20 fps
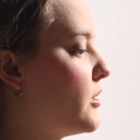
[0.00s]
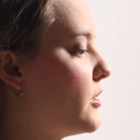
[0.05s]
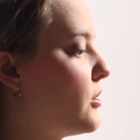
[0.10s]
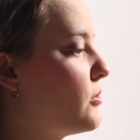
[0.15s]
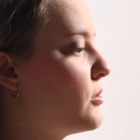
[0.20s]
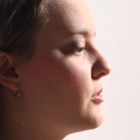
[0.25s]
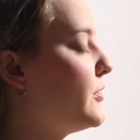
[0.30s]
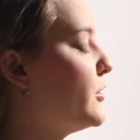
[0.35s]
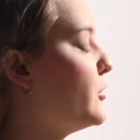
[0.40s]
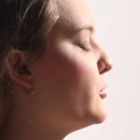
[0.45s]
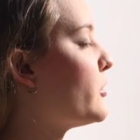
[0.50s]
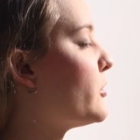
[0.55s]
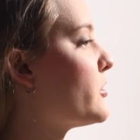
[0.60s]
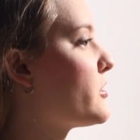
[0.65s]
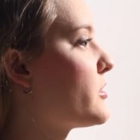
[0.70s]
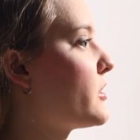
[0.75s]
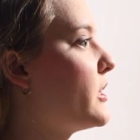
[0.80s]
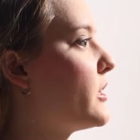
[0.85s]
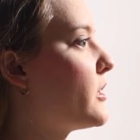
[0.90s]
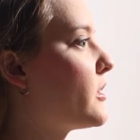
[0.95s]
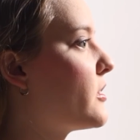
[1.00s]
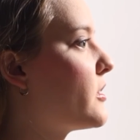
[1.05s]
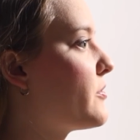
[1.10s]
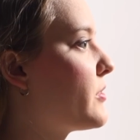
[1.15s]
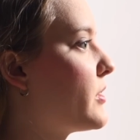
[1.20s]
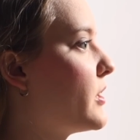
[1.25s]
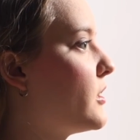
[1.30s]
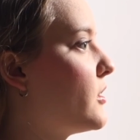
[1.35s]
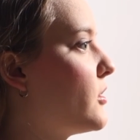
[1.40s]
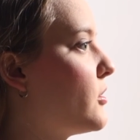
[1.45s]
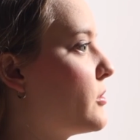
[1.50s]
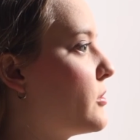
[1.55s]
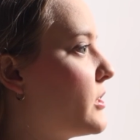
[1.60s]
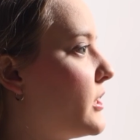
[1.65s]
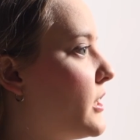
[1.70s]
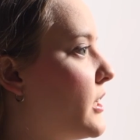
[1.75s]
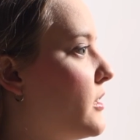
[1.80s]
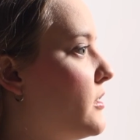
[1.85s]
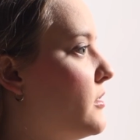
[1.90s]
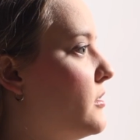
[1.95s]
you know, a few years later, if they go
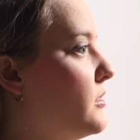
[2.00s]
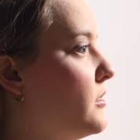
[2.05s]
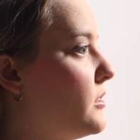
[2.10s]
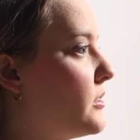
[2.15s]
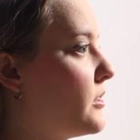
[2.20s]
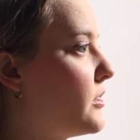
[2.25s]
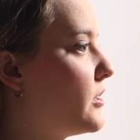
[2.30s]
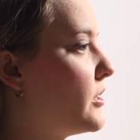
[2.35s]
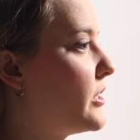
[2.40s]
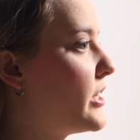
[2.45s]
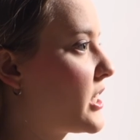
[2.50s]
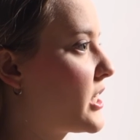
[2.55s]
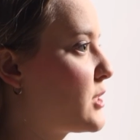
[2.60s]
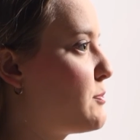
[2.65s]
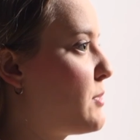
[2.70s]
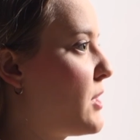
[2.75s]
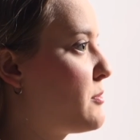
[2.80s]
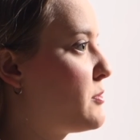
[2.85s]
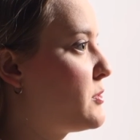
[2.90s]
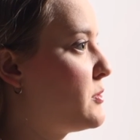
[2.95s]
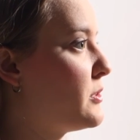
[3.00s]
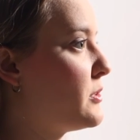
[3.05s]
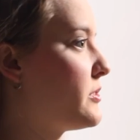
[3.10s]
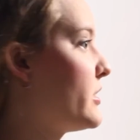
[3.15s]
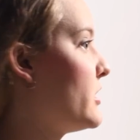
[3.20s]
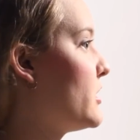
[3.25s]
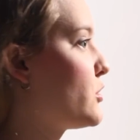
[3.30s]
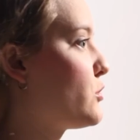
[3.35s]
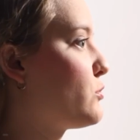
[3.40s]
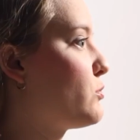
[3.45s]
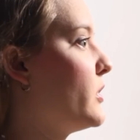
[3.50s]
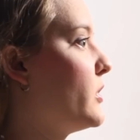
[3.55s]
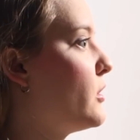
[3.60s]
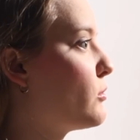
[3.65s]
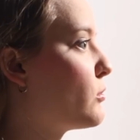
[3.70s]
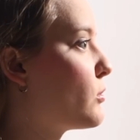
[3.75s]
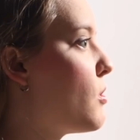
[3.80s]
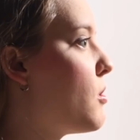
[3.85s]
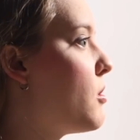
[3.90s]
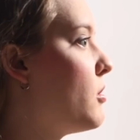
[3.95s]
to get their next pap smear, they just
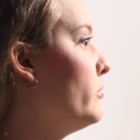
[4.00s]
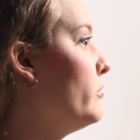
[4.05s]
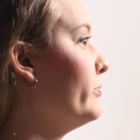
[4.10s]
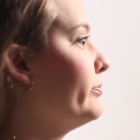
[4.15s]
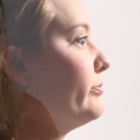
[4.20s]
re-enroll.